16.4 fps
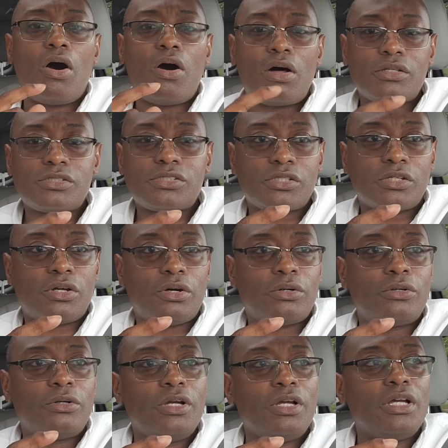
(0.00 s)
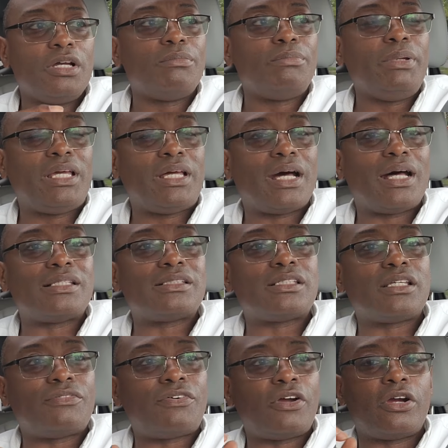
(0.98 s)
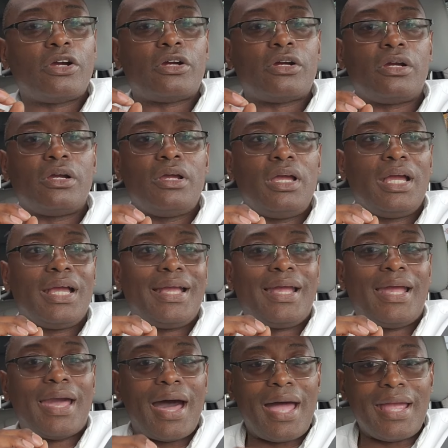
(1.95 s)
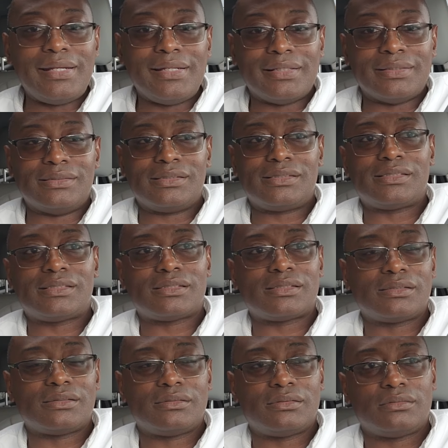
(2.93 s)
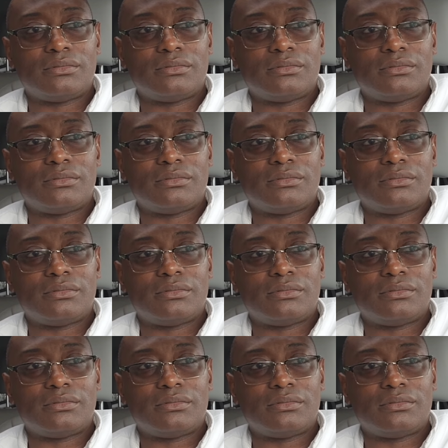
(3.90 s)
also because of her guidance